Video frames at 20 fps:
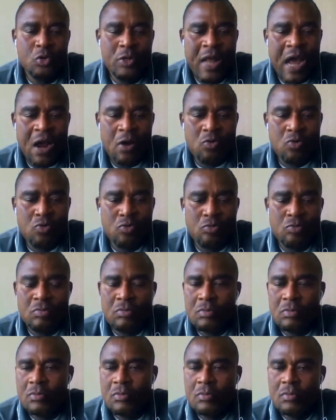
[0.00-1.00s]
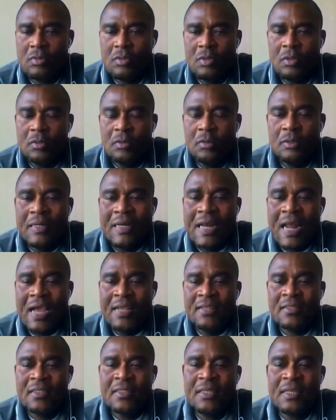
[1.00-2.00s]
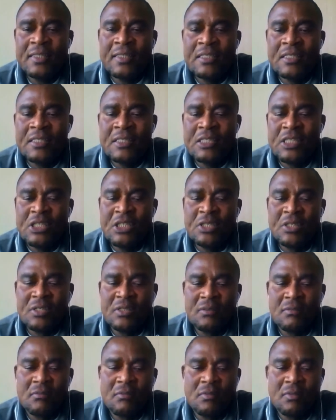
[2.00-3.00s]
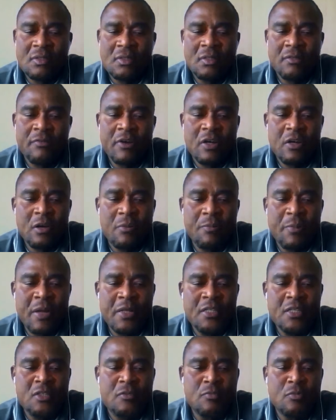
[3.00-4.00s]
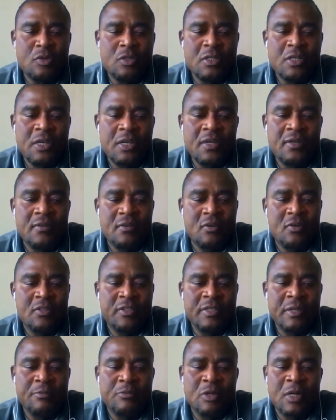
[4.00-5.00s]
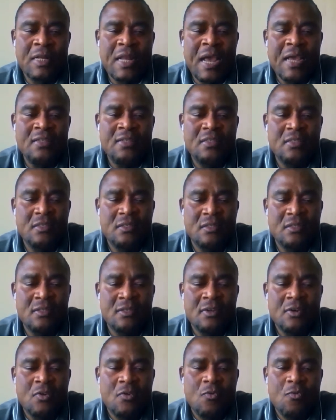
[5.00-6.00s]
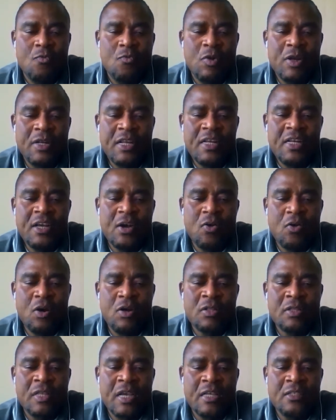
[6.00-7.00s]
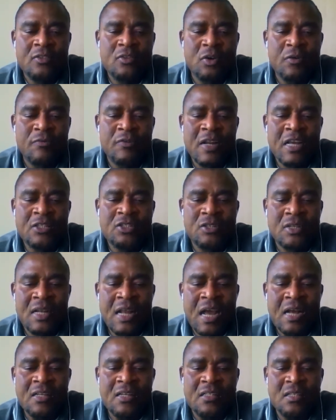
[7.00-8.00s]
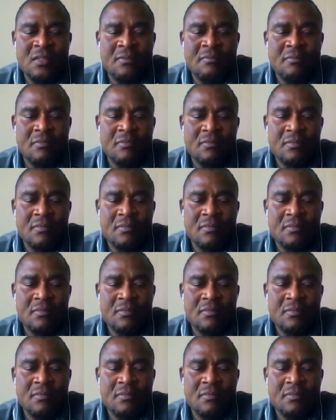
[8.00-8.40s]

Darrow, 1986, development is mostly conceptualized within the context of nationalism.